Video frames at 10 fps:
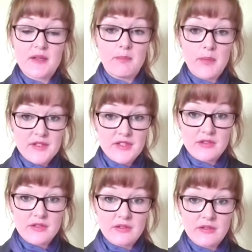
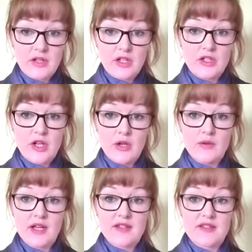muscle known
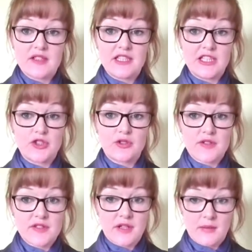as the
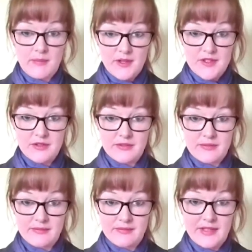detrusor muscle.
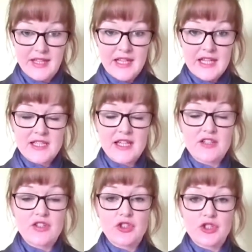It
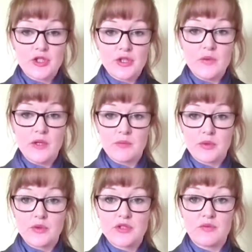has two
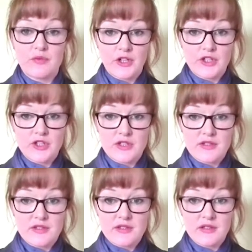important
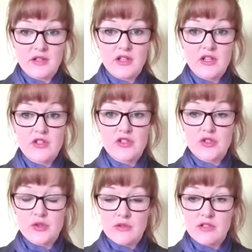functions:
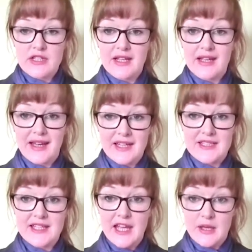storing and
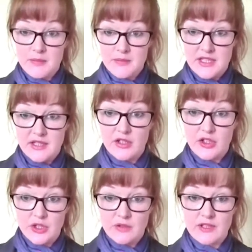emptying
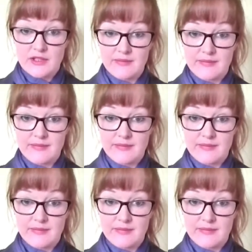urine.